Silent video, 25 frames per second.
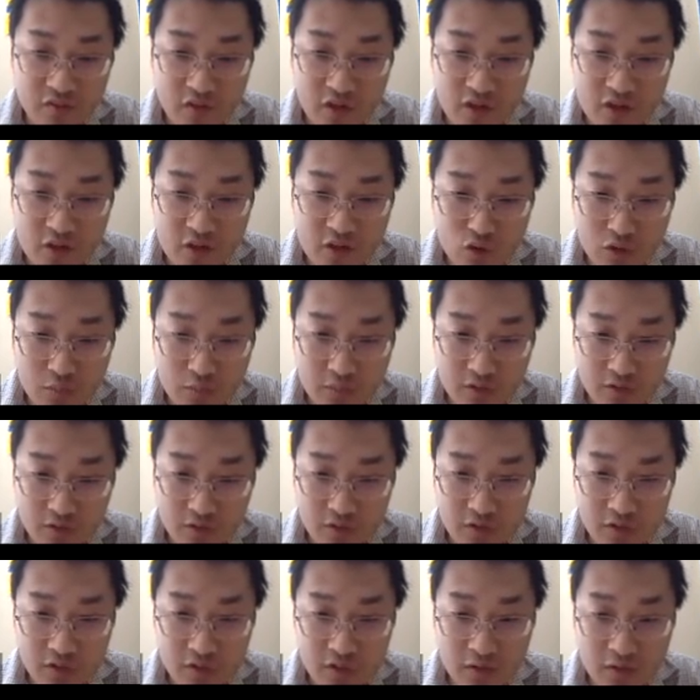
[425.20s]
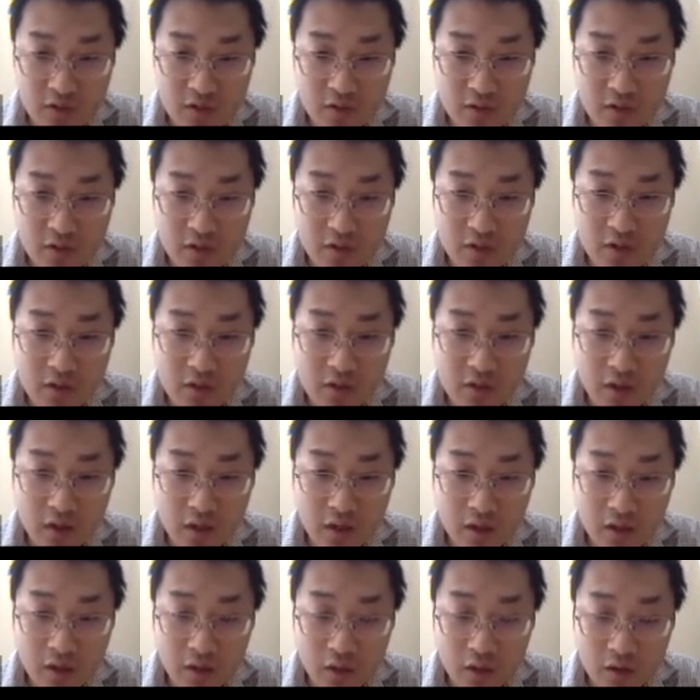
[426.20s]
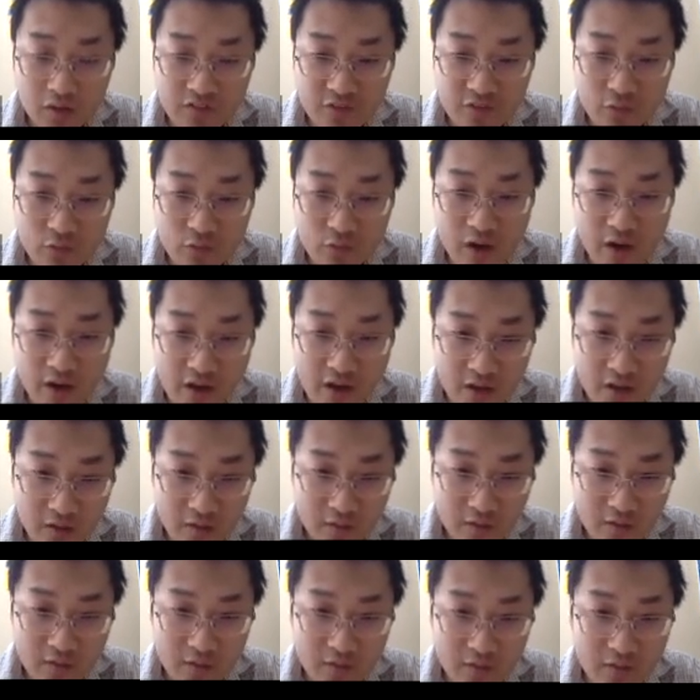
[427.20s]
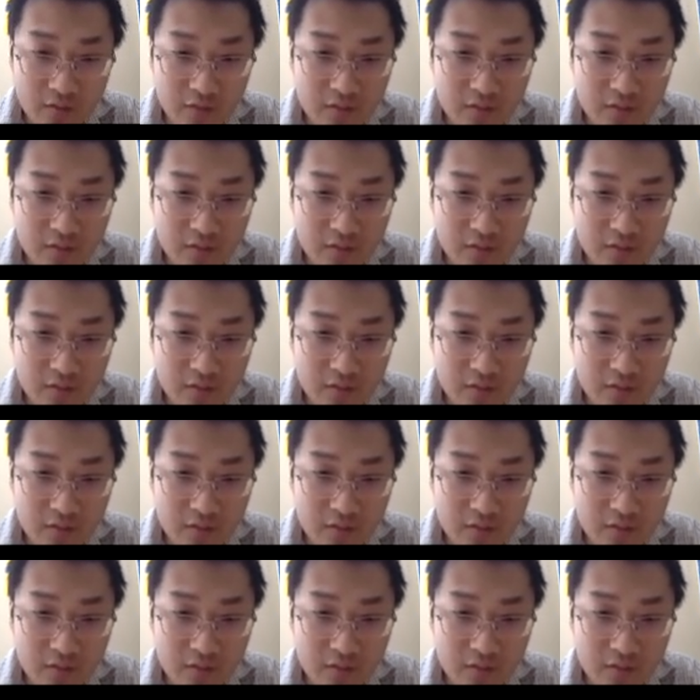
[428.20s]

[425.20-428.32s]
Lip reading: the increment of yn.